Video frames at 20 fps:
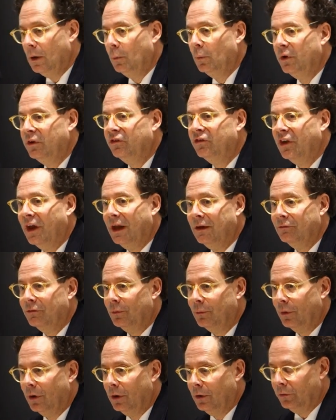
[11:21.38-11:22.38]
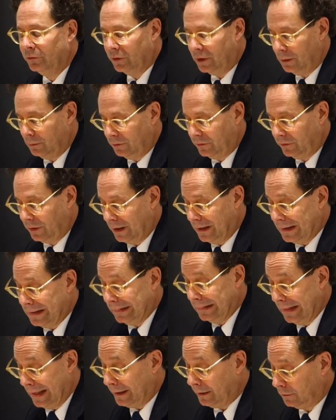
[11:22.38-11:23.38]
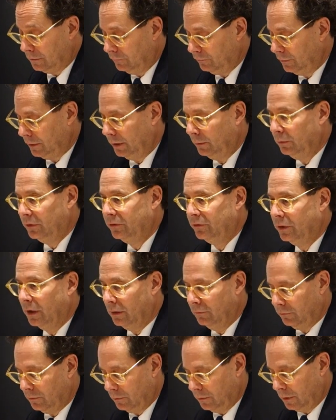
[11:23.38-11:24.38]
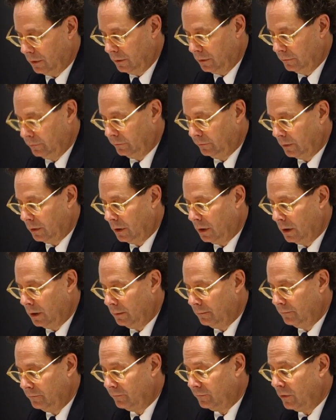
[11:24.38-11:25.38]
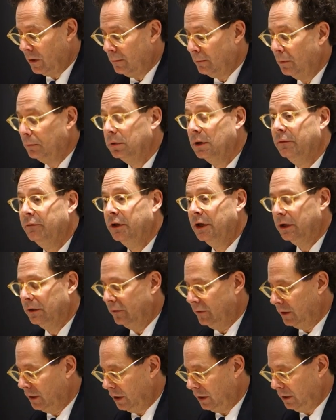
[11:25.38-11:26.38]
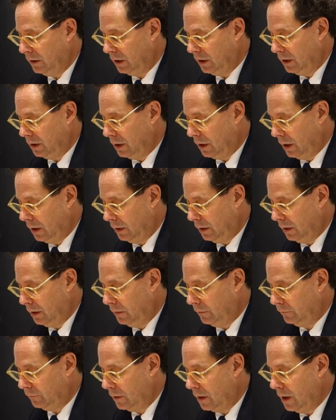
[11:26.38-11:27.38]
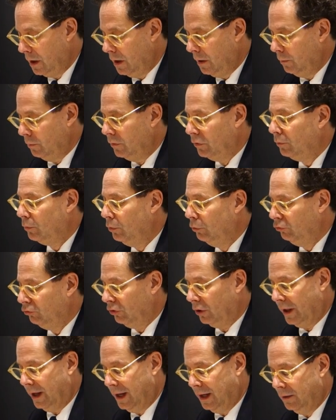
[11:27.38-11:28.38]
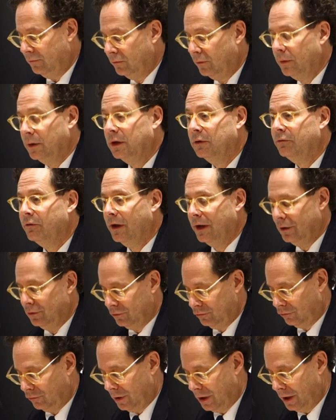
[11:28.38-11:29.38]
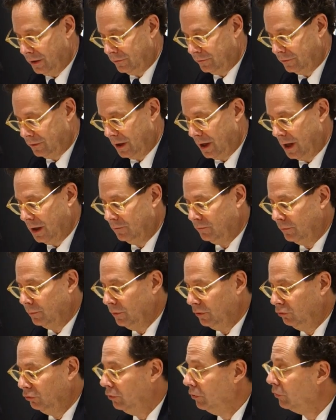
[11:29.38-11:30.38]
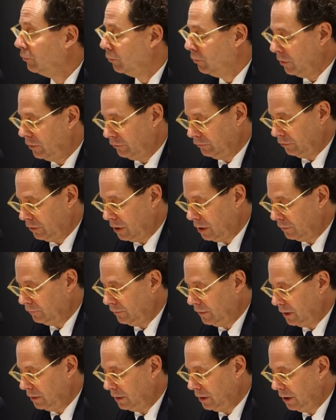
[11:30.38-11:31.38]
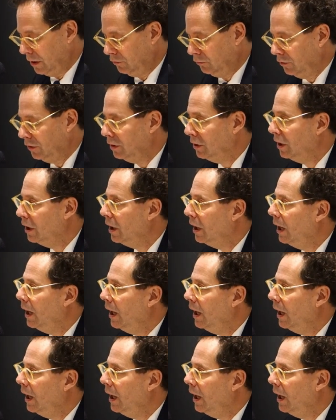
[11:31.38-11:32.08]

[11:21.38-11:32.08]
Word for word: We saved the rose, and I would say collectively we saved the rose, um, from oblivion in the 1990s, with crucial aid from the DeFeo Trust and from the Judith Rothschild Foundation.